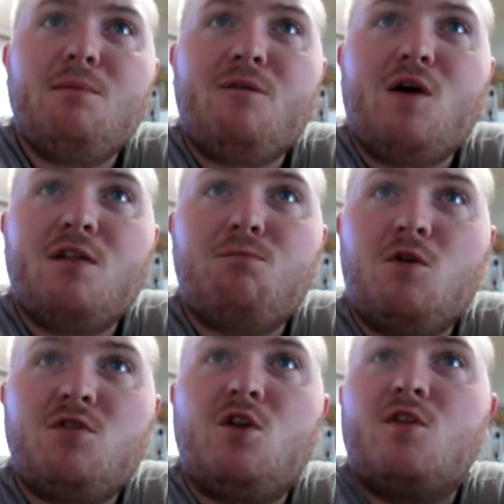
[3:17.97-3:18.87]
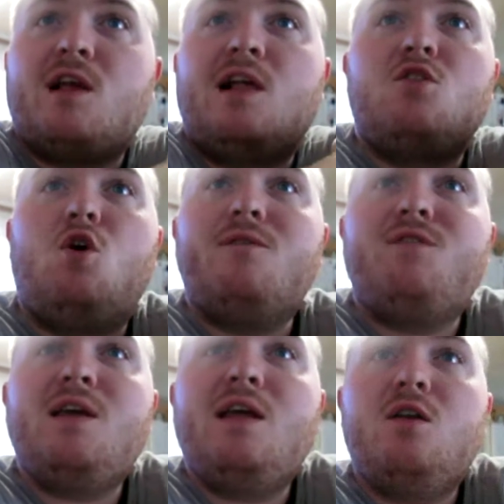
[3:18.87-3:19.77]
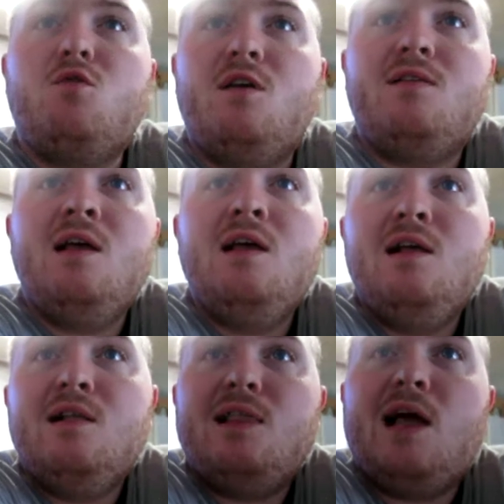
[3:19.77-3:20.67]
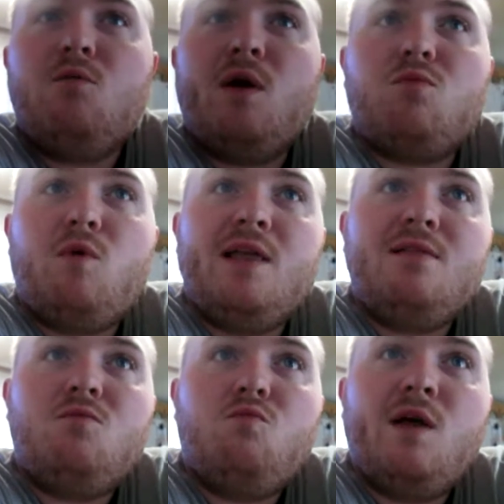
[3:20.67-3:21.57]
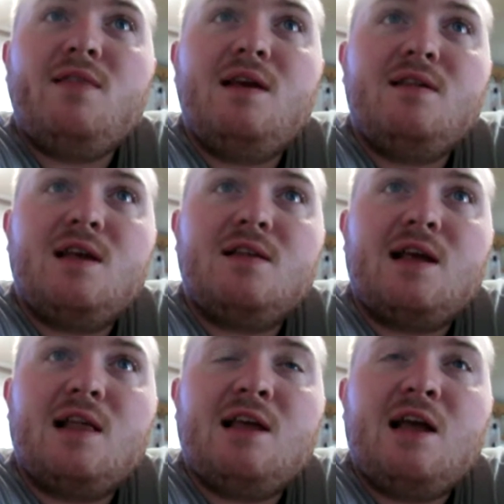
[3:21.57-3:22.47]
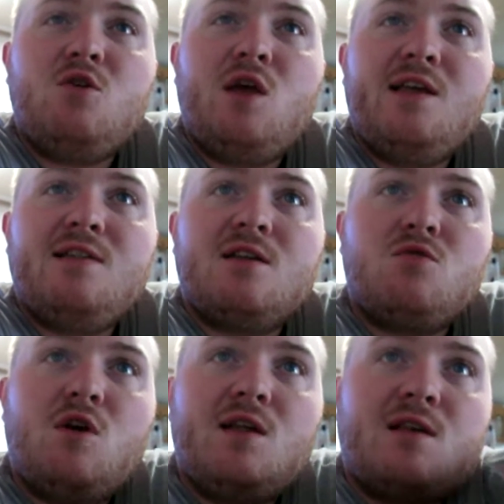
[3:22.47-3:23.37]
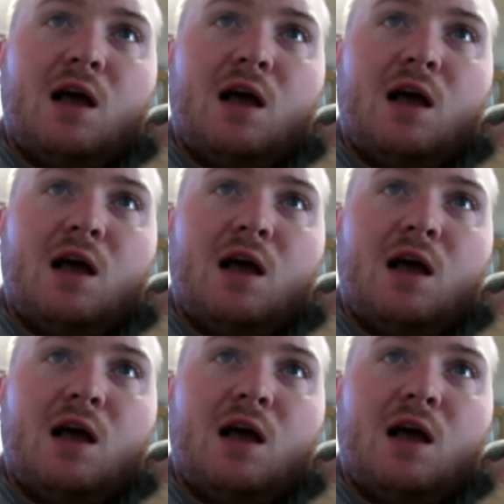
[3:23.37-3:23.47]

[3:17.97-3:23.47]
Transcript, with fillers: above us, mostly clear skies below 58 degrees, light west wind Wednesday, says Cubs high to 86 degrees.